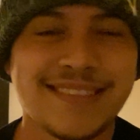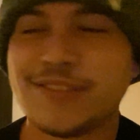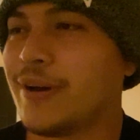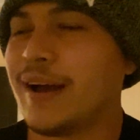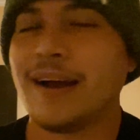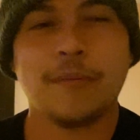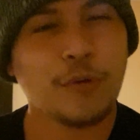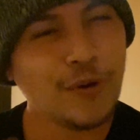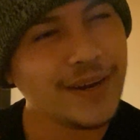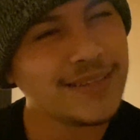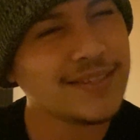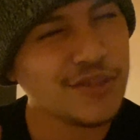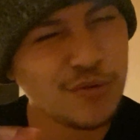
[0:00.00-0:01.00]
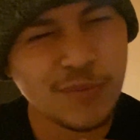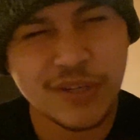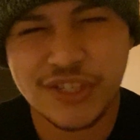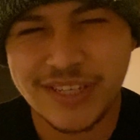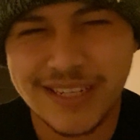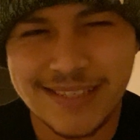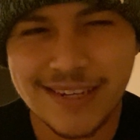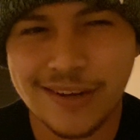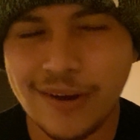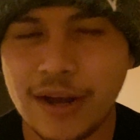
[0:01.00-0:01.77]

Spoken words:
so I'm going into too much detail.